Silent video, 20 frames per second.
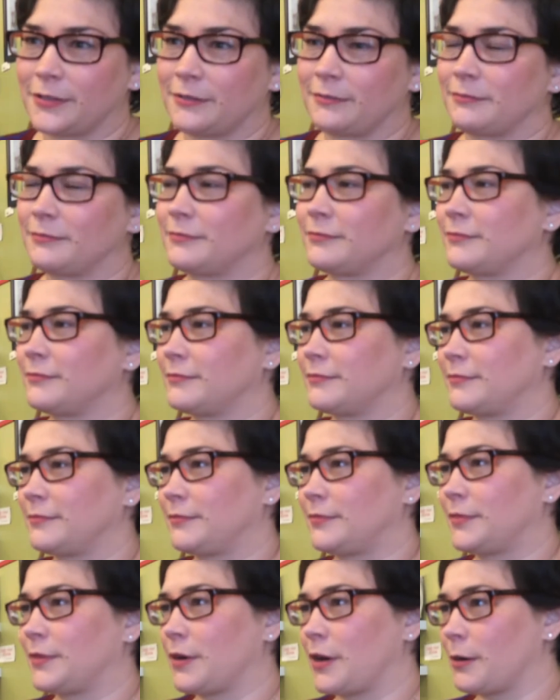all the
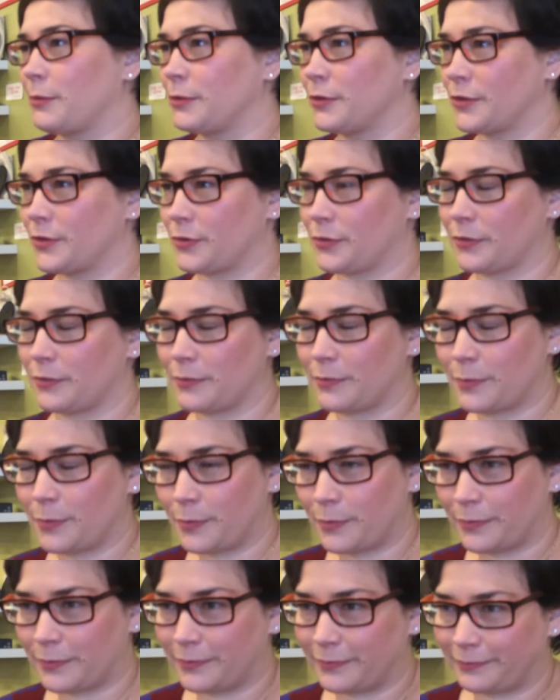garbage
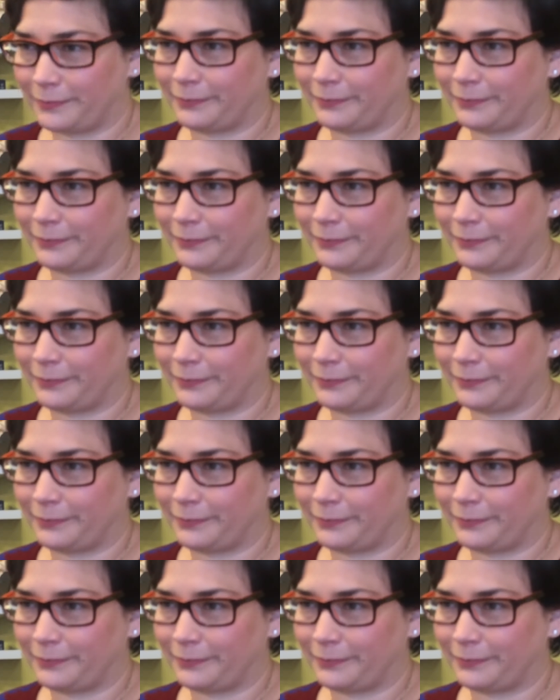or